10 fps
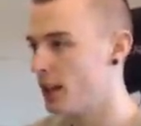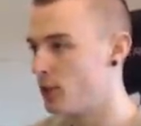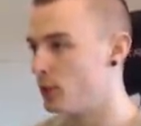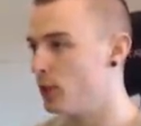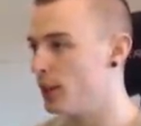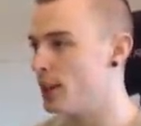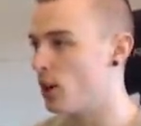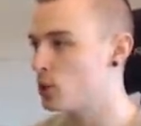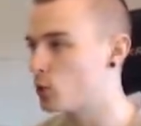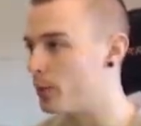Really
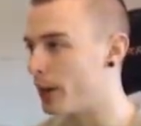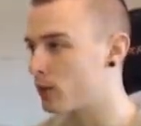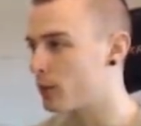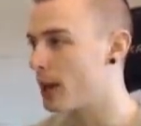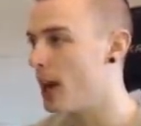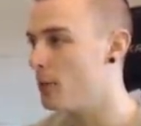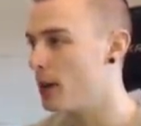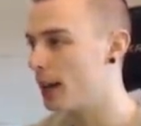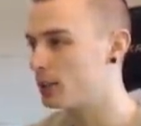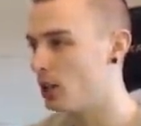nice dribbling from
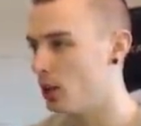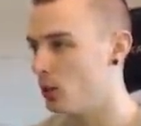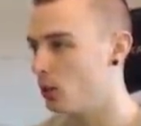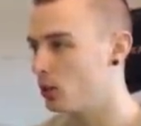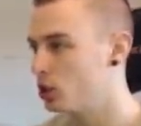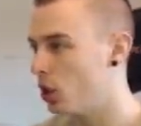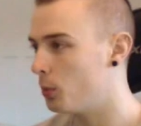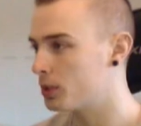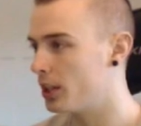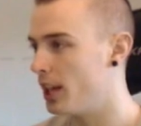Cambiasso. Shot wasn't